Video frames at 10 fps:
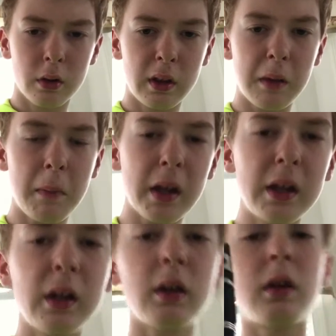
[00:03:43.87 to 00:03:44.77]
They may
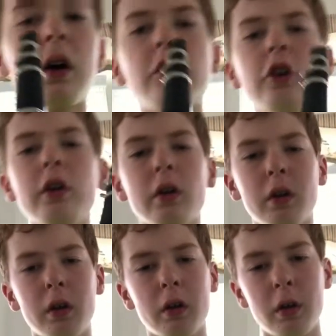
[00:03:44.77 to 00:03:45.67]
need to touch it,
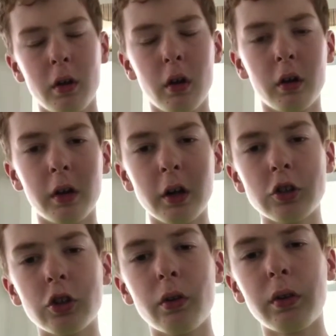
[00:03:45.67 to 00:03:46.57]

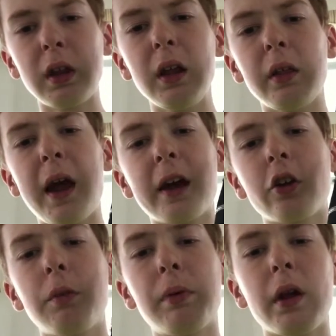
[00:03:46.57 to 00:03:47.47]
touch those keys, and
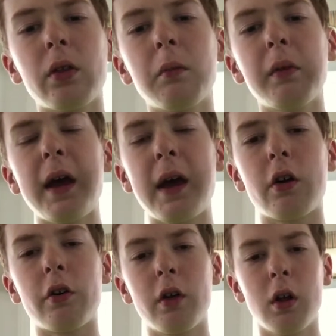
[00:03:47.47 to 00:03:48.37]
actually press them
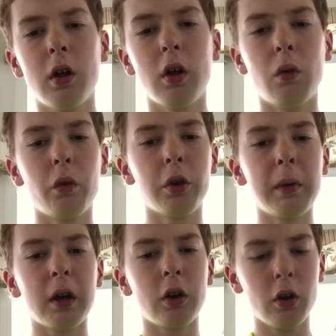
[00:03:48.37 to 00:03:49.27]
down when you
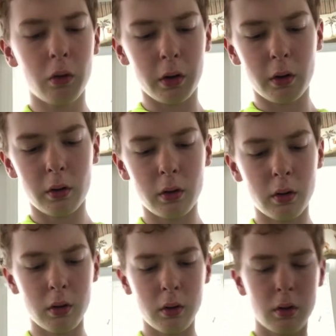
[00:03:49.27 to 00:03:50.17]
make a noise
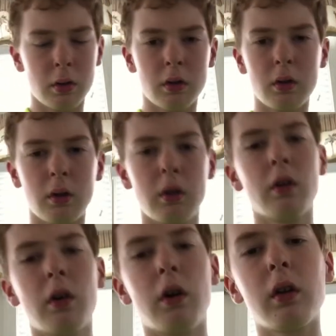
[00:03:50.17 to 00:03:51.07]

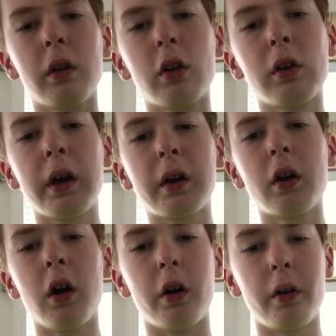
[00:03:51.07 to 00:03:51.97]
a little
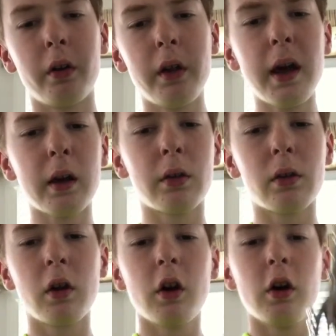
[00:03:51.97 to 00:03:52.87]
later on. Next,
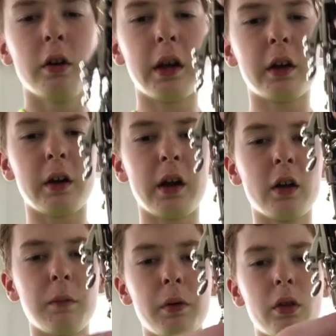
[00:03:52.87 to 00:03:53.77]
take your
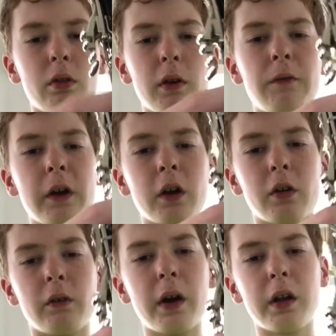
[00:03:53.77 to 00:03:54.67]
hand, you put three
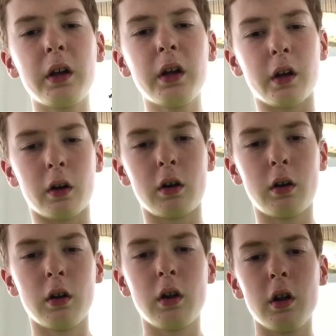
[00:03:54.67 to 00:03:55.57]
fingers right here.
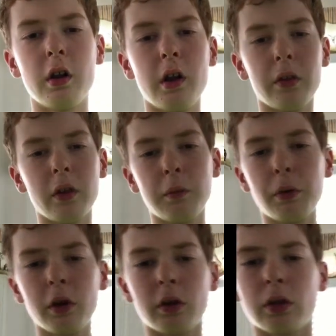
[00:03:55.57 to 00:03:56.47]
And then you
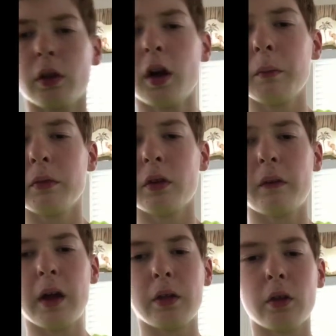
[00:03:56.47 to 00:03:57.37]
put your thumb to
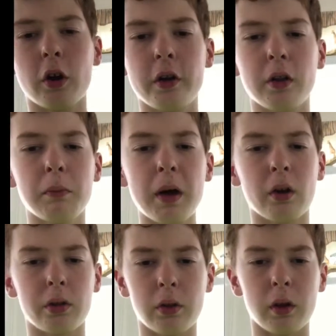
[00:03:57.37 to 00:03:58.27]
rest on this
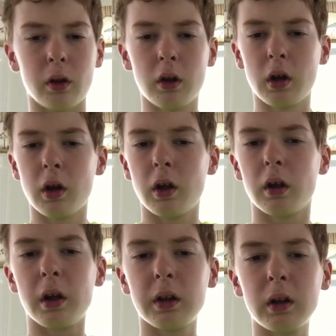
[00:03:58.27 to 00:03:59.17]
metal thing,
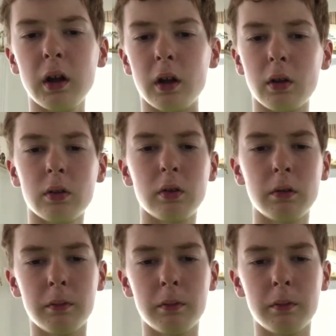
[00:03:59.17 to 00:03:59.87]
like this.